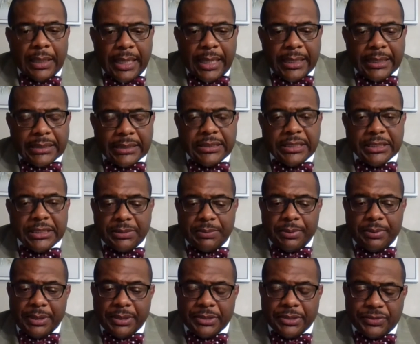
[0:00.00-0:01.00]
had his
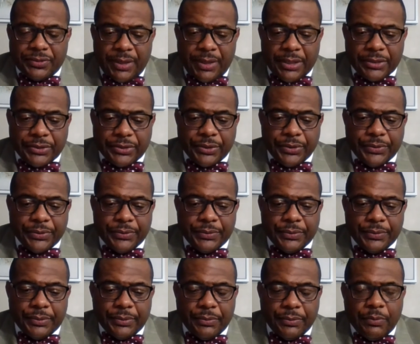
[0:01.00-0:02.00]
discipline, structured
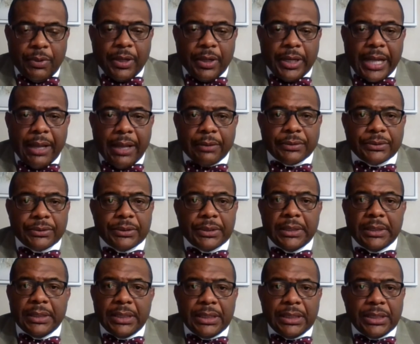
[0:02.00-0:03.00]
workouts.
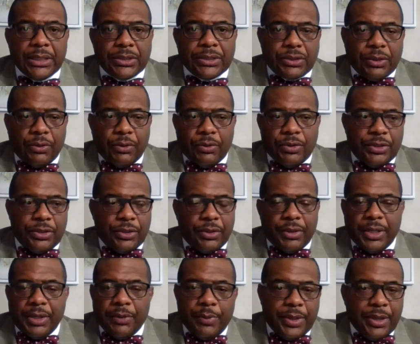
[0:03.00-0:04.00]
So,
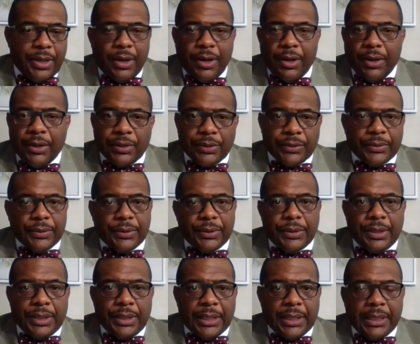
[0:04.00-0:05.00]
here we are.
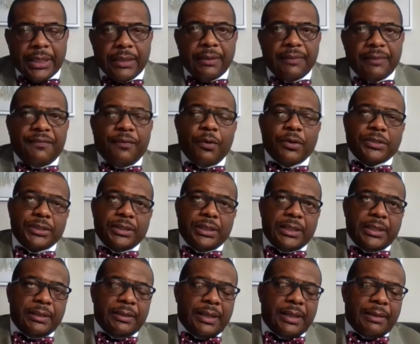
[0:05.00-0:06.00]
And then
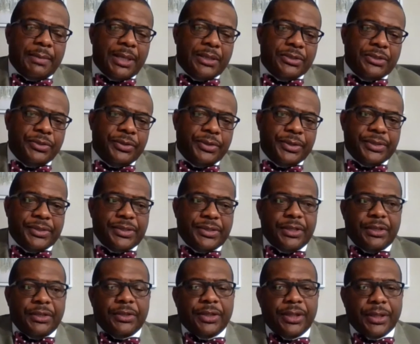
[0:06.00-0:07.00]
unfortunately, like my junior and
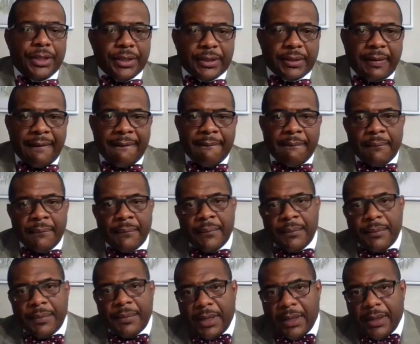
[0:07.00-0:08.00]
senior year,
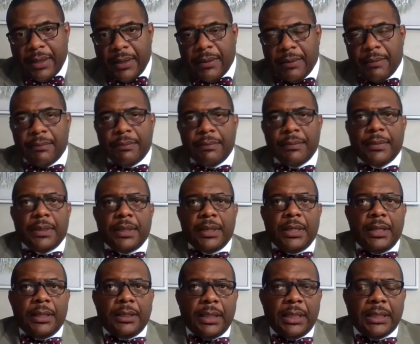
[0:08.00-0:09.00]

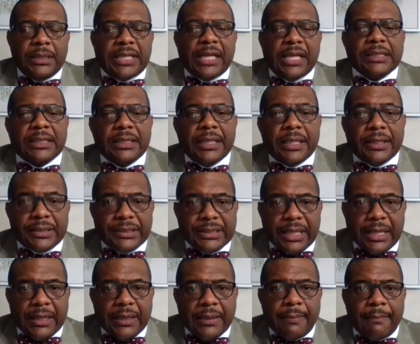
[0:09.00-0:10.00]
he takes another
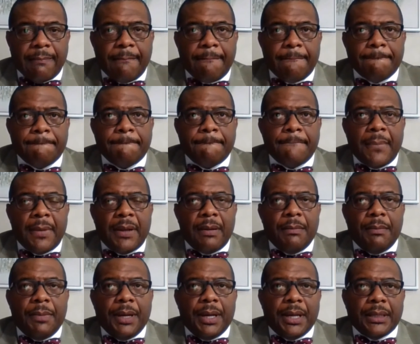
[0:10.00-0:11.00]
job.
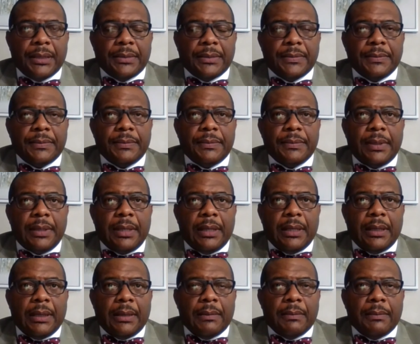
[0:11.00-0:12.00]
But
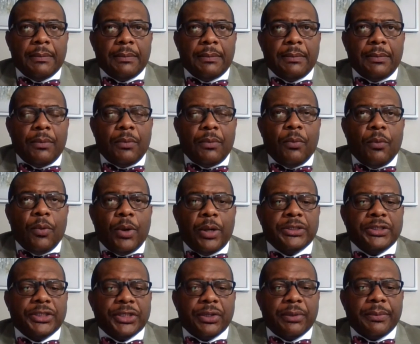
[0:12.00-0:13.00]

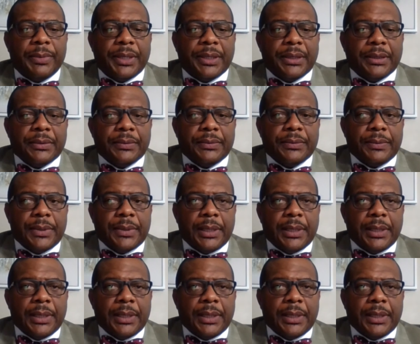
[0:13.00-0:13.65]
one gentleman